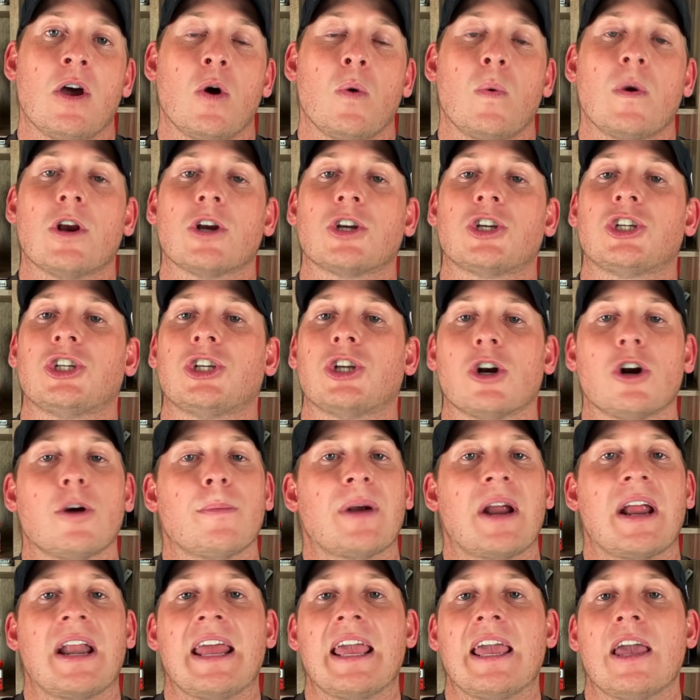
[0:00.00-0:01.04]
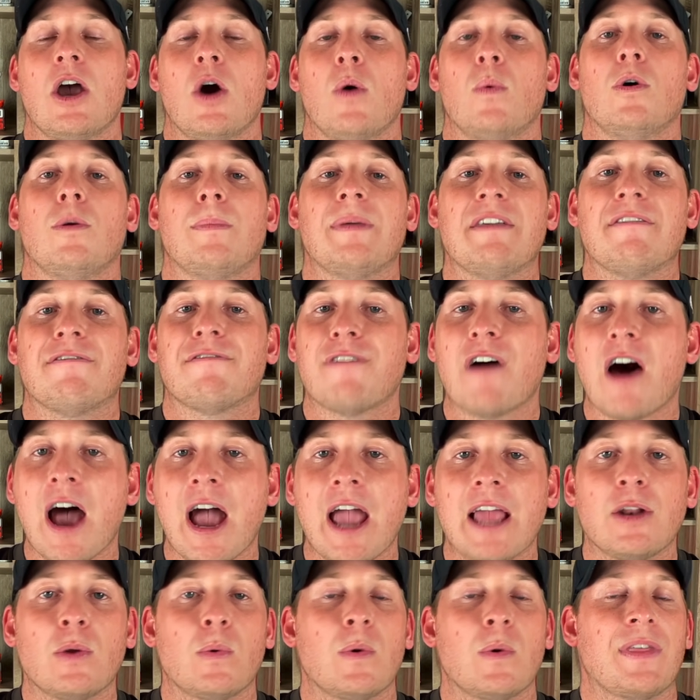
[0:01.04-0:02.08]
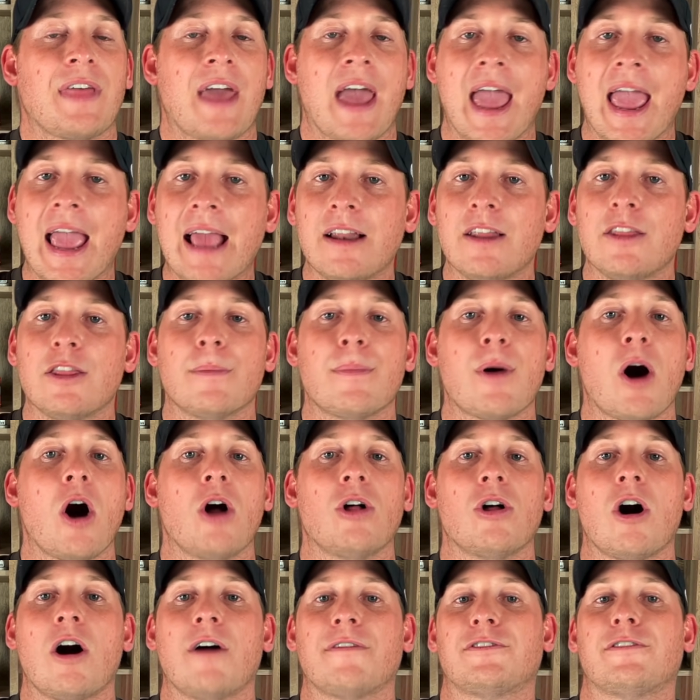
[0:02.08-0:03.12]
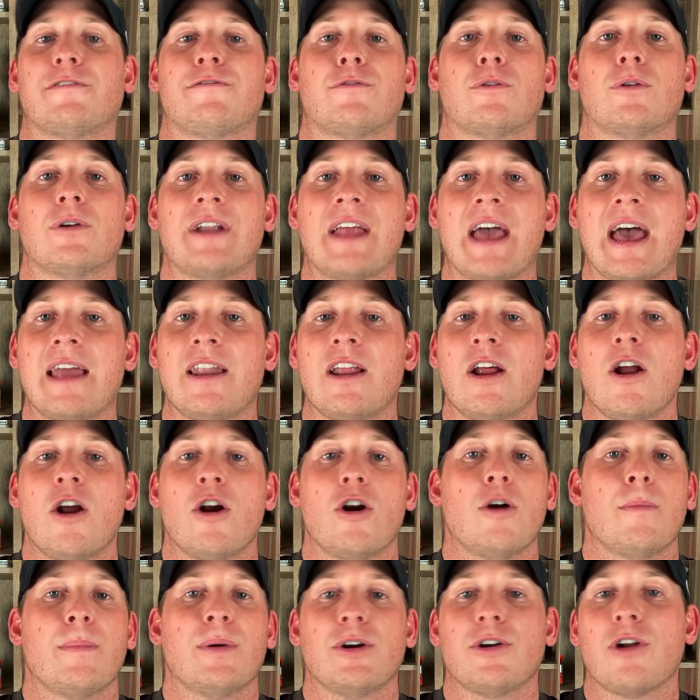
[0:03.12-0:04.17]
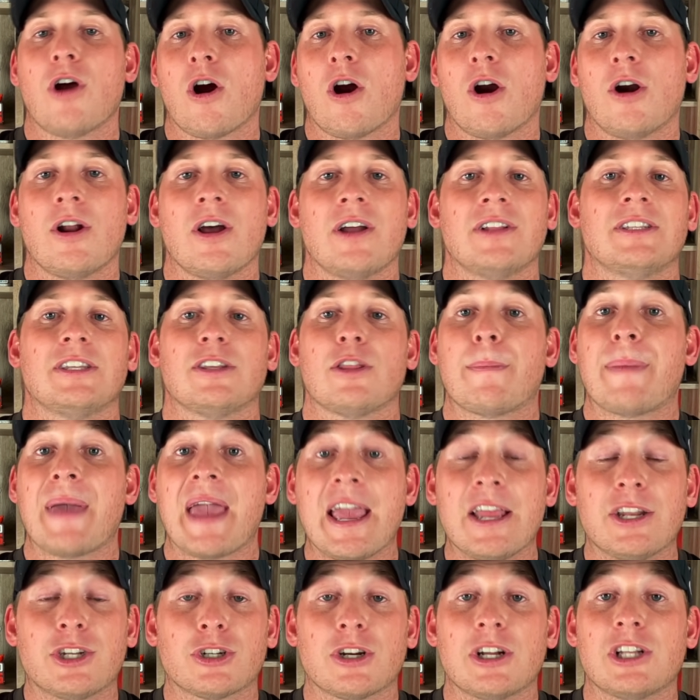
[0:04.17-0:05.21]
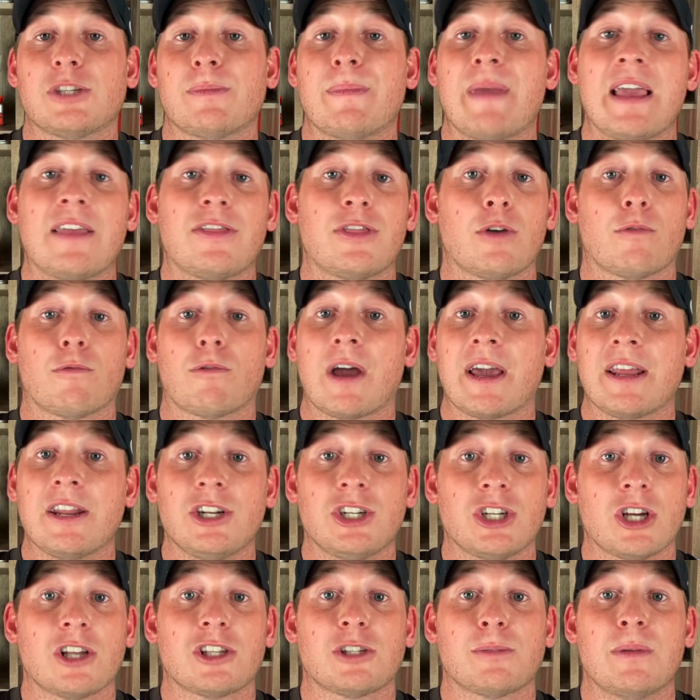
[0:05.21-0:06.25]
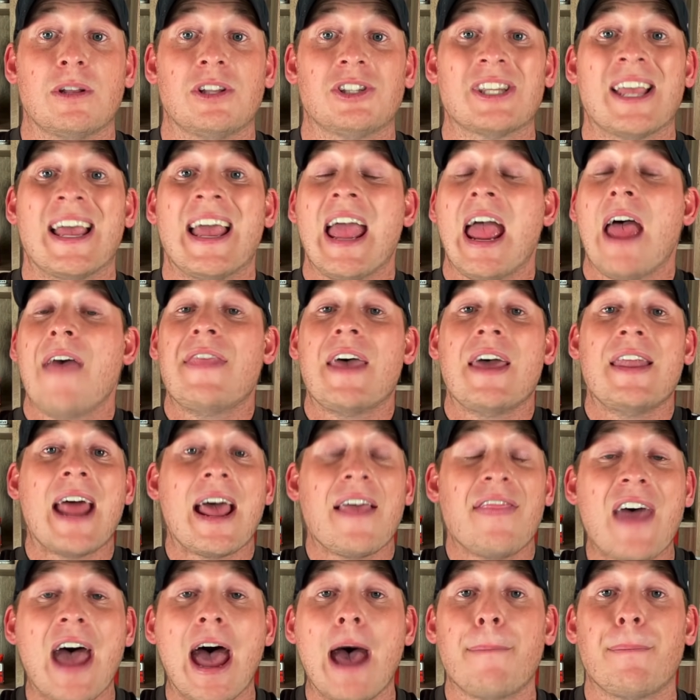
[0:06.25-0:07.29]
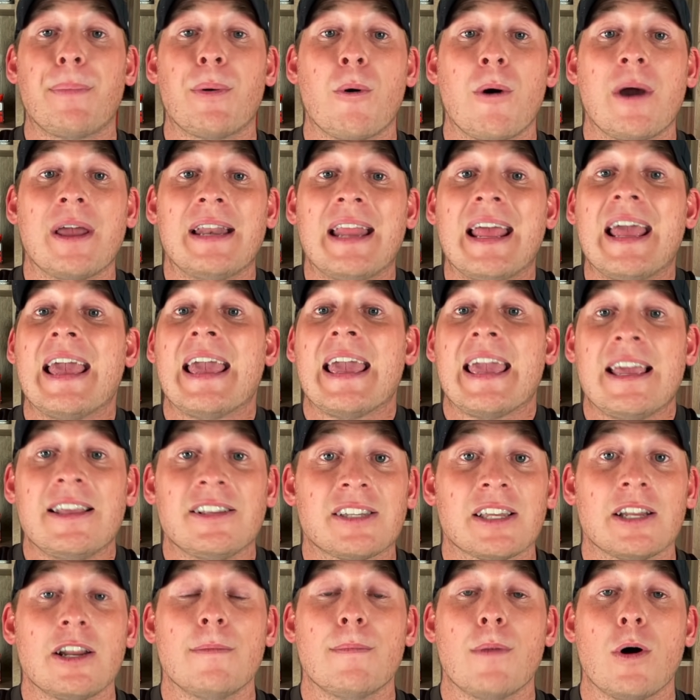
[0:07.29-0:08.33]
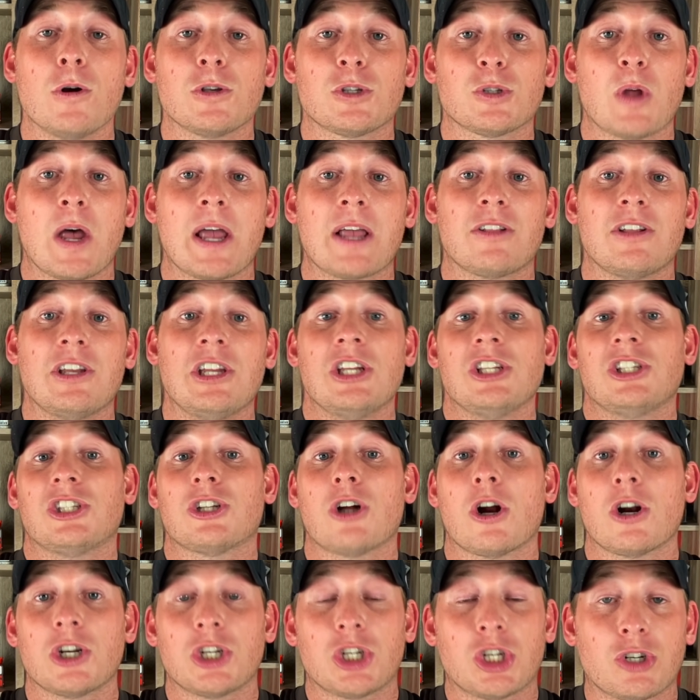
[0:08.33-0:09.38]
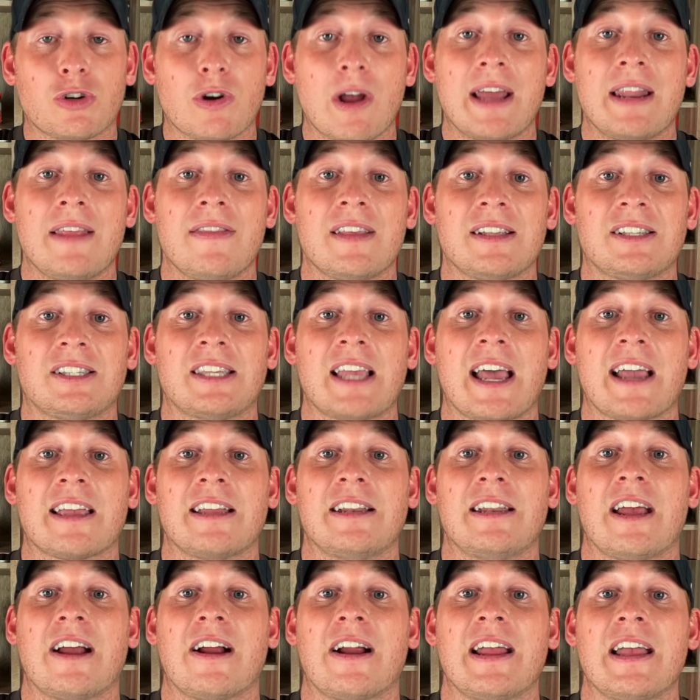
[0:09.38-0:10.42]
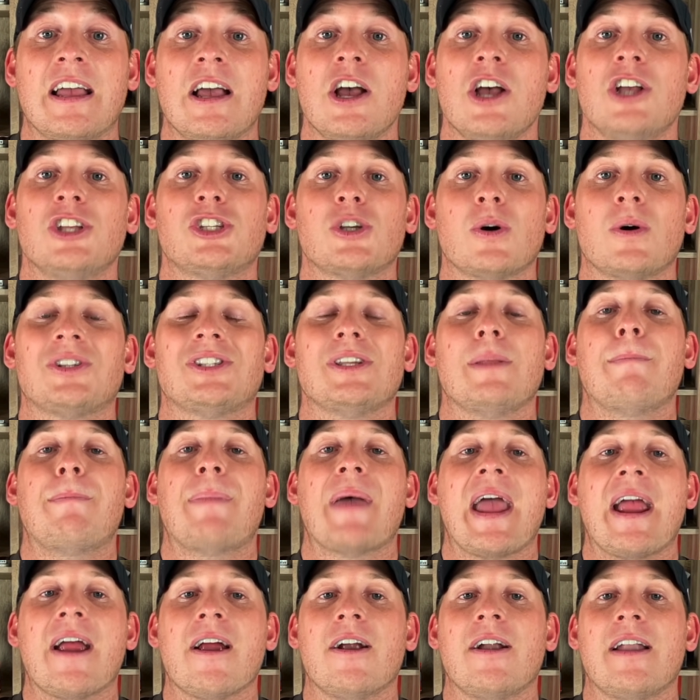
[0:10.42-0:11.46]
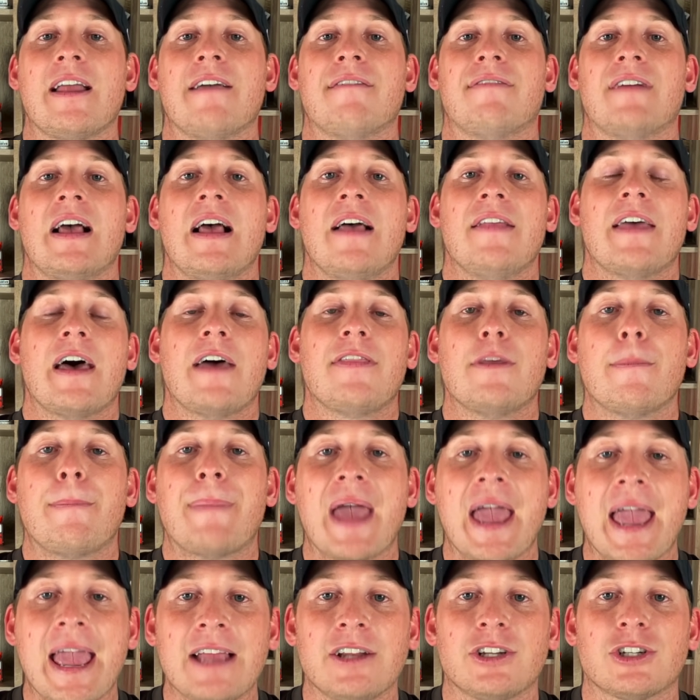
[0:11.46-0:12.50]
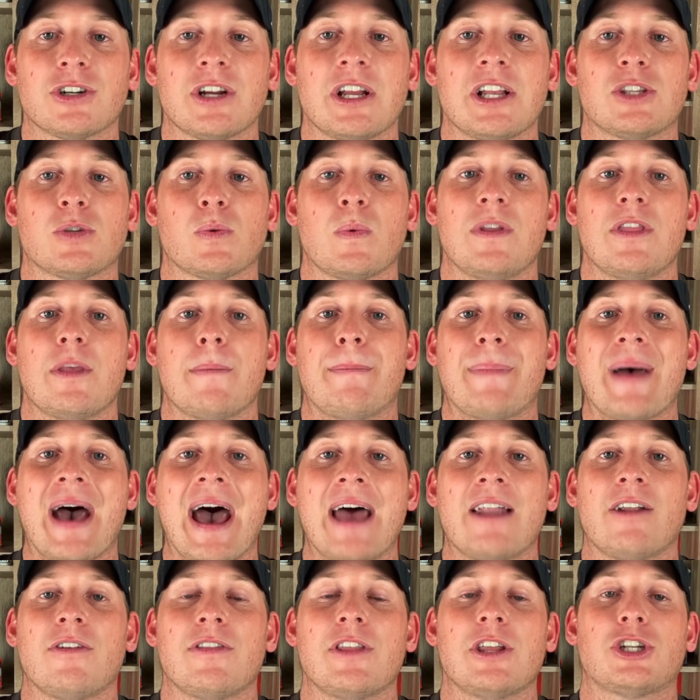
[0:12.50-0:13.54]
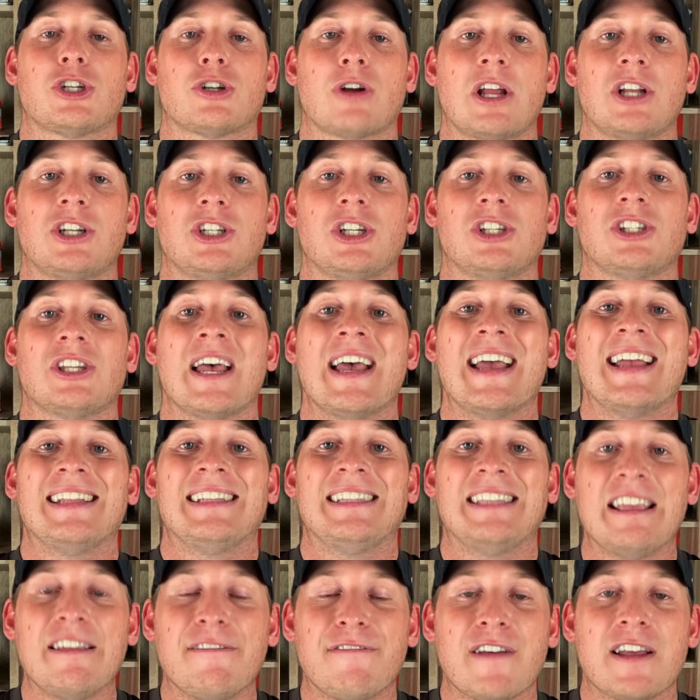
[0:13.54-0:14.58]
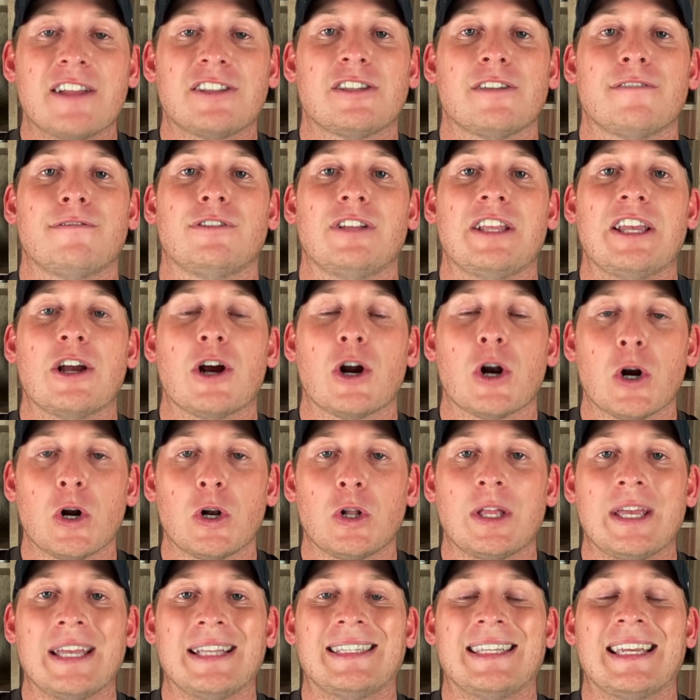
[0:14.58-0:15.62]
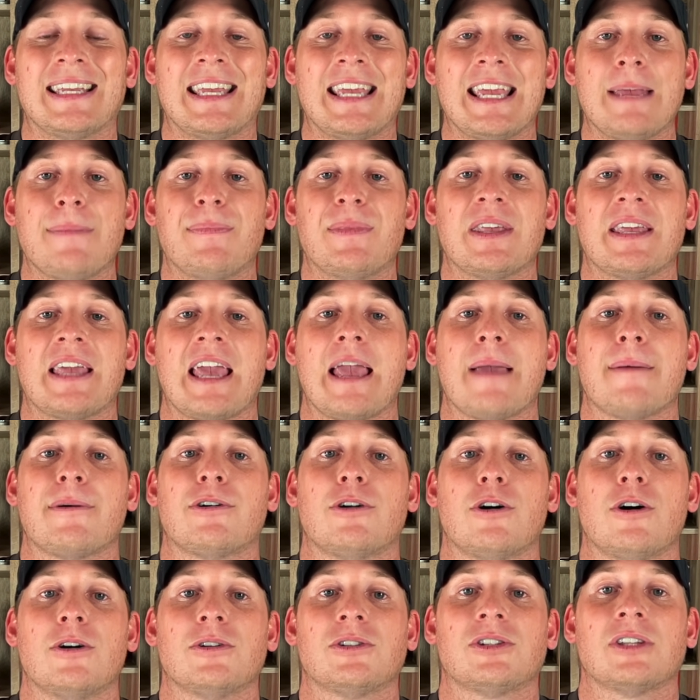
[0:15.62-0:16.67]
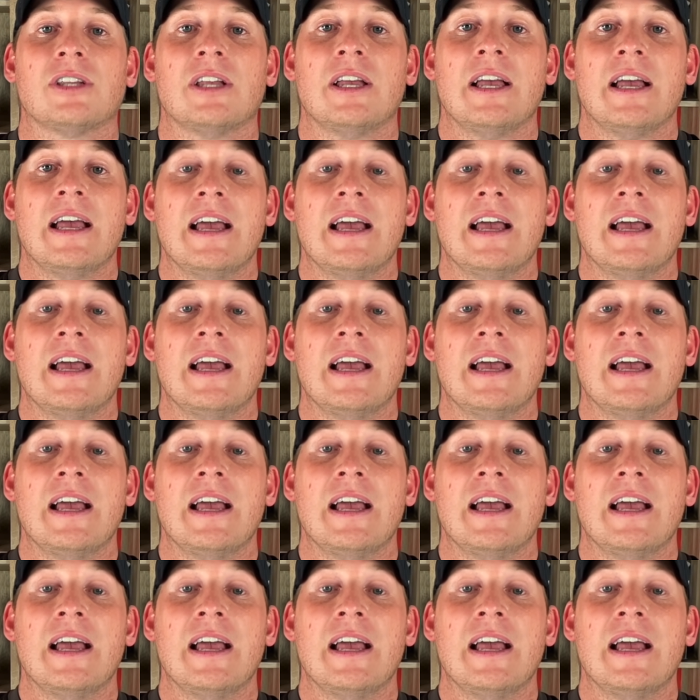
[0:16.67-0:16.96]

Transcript: We are sure Brady will be fine with handing the ball off to Fournette or Bernard until the Patriots make the right adjustments. And then at that point, he's going to most likely start shredding the secondary. So it's imperative that the Patriots win the battle in the trenches defensively early to keep the game close.